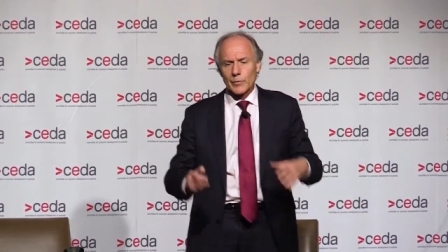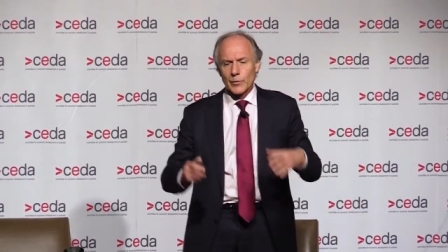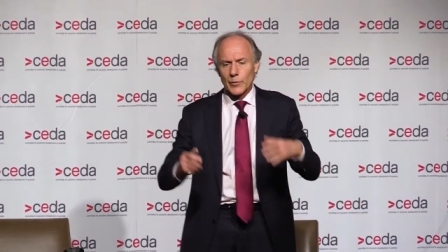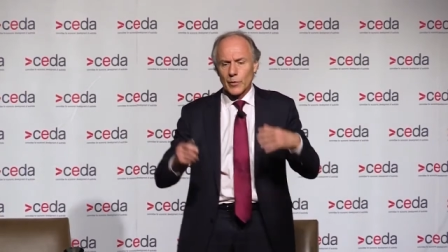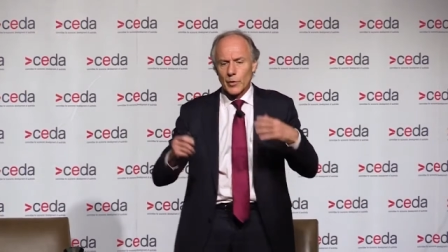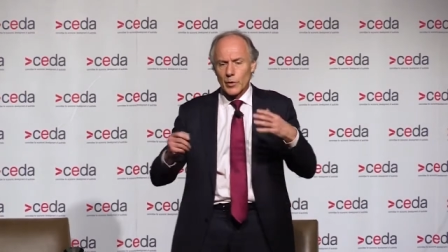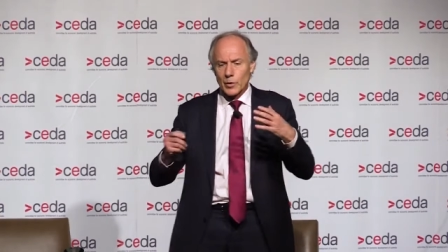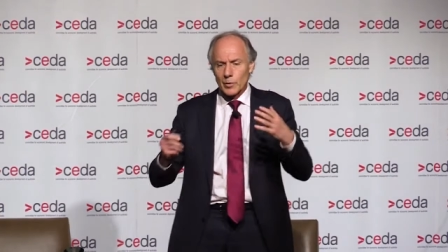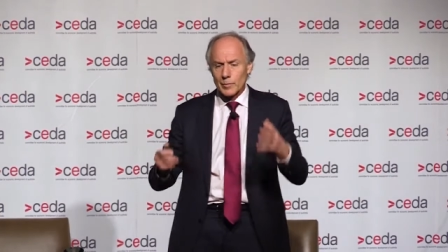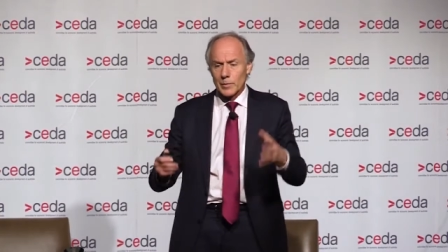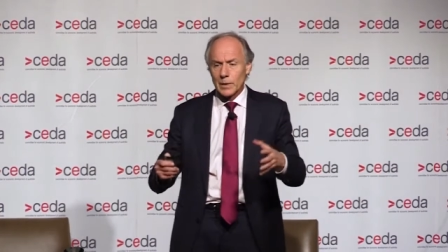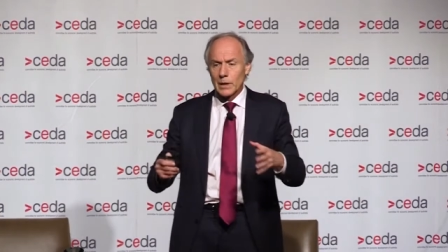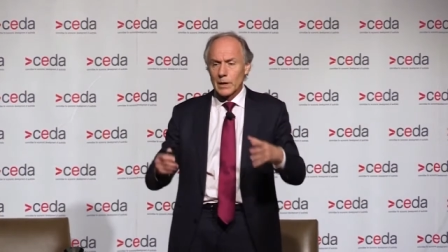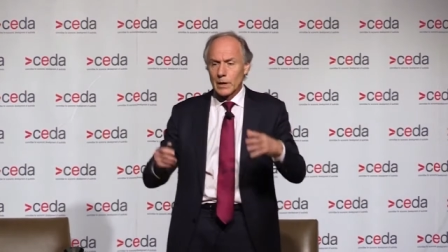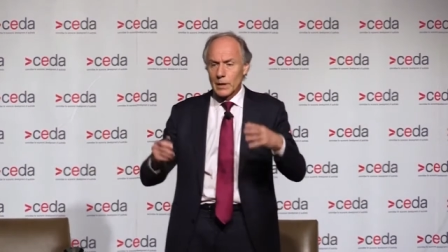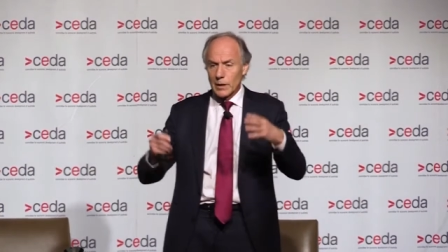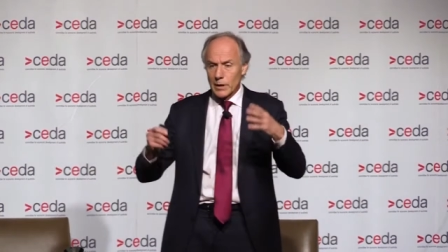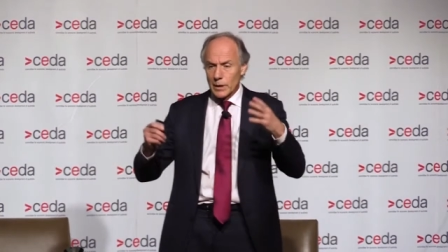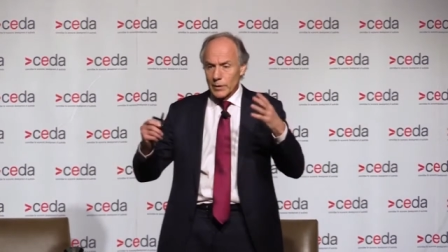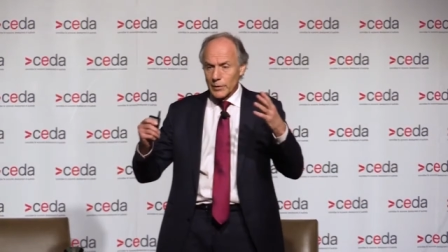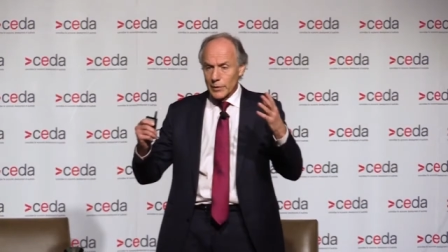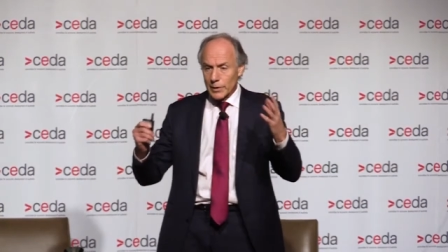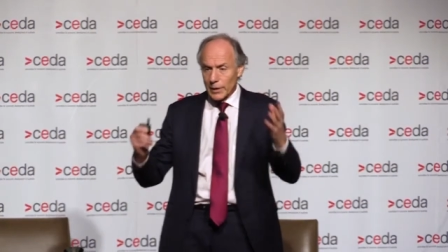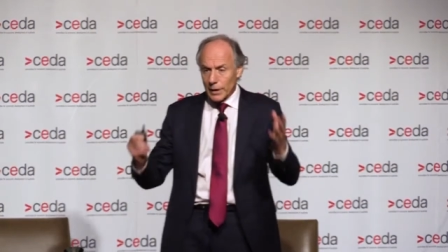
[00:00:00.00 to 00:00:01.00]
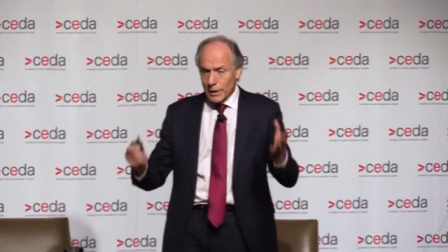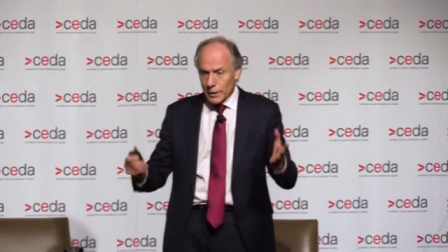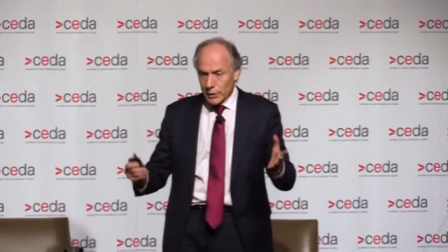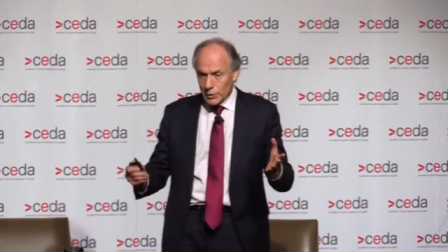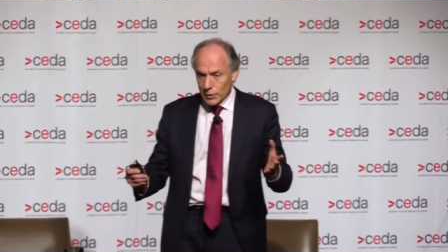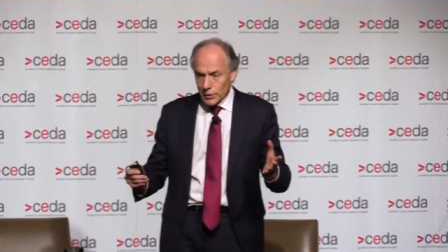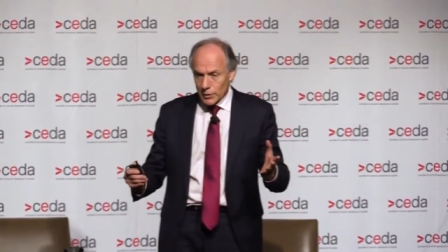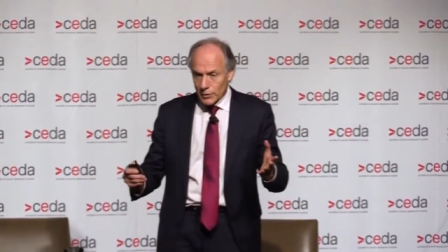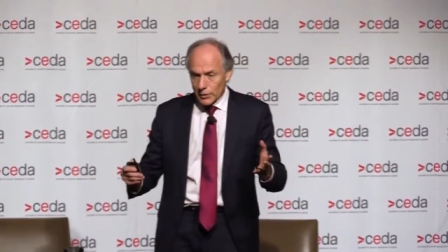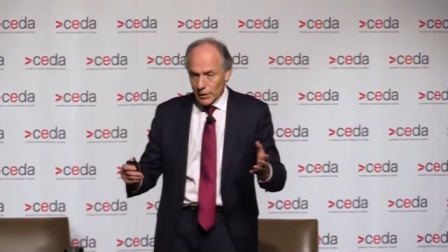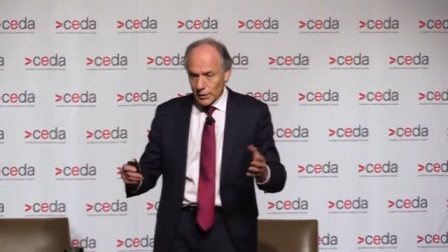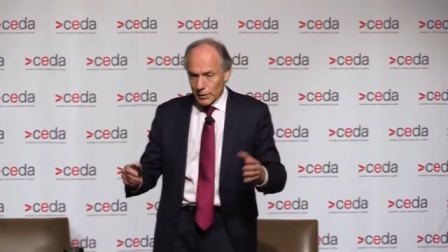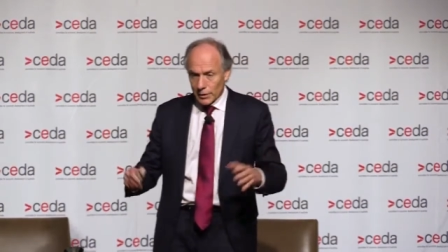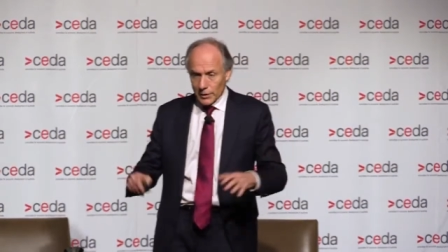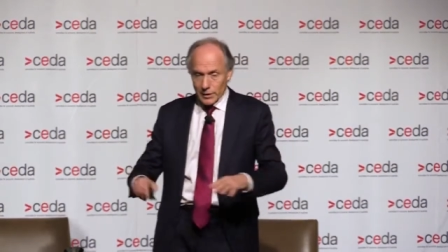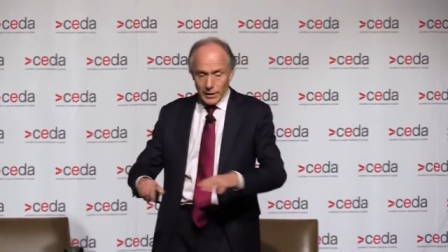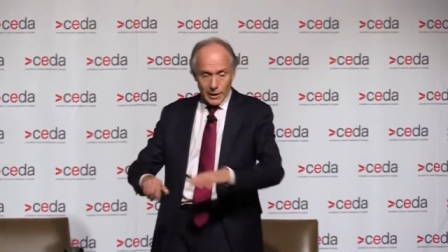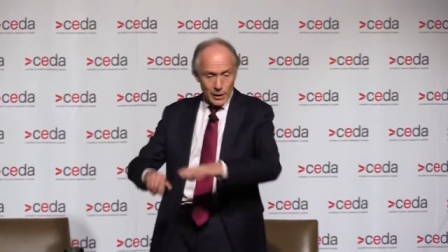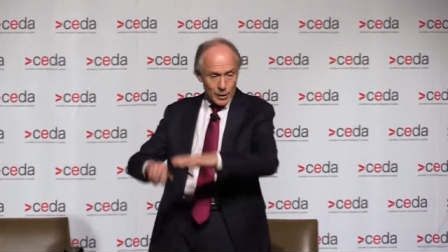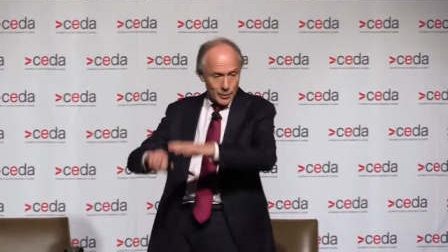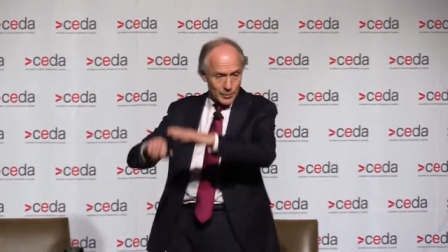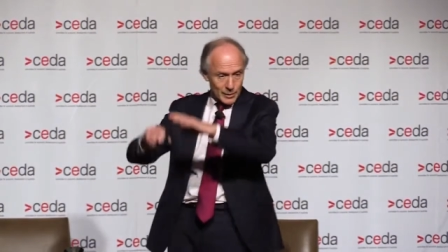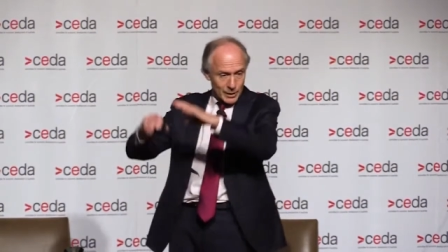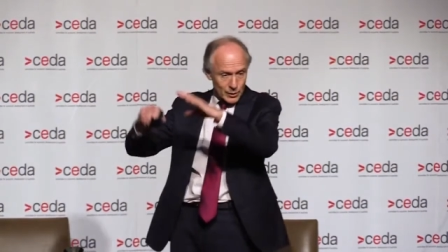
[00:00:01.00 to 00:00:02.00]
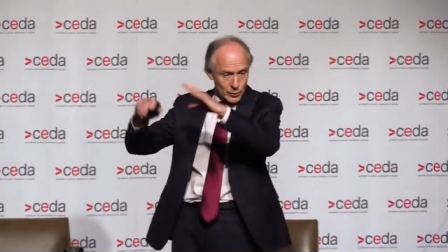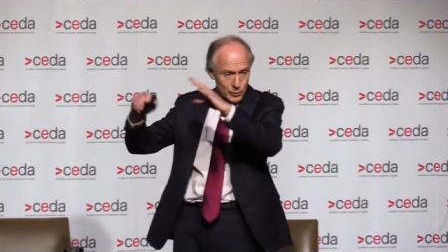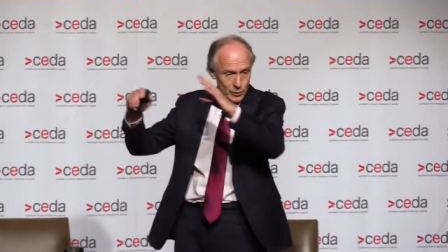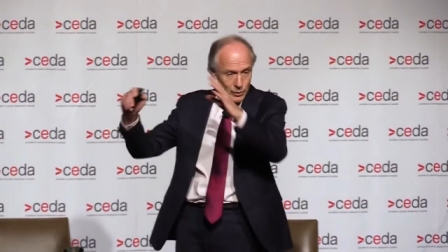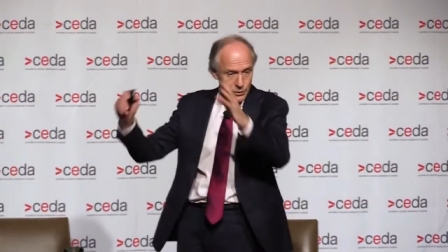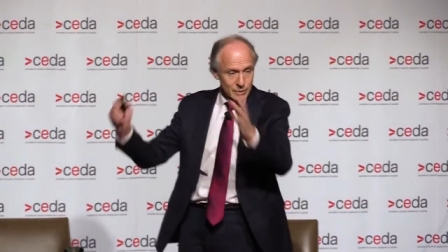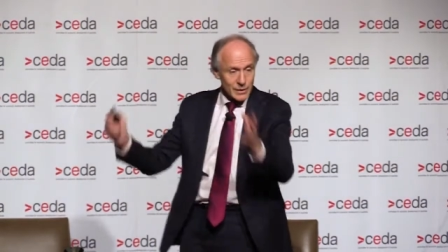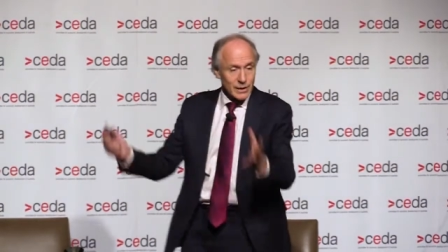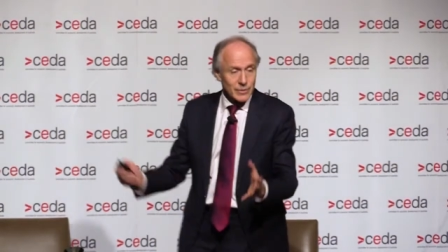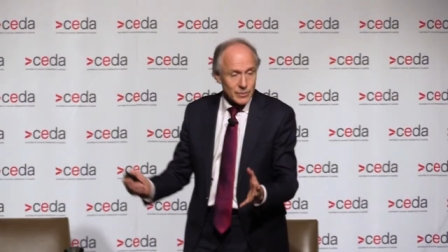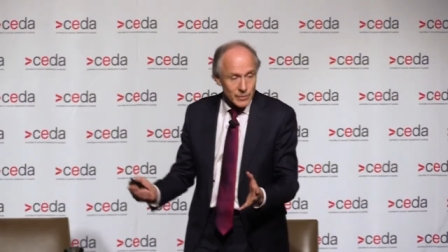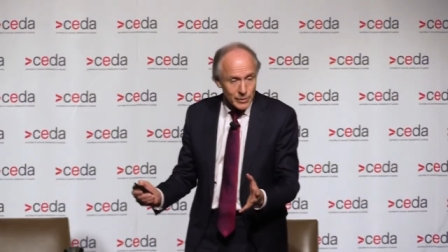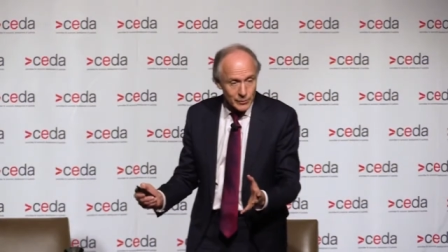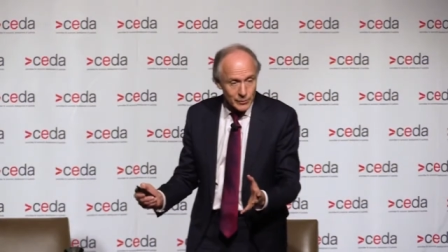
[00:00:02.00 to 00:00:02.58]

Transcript: from the energy sector. Now I'm going to look at that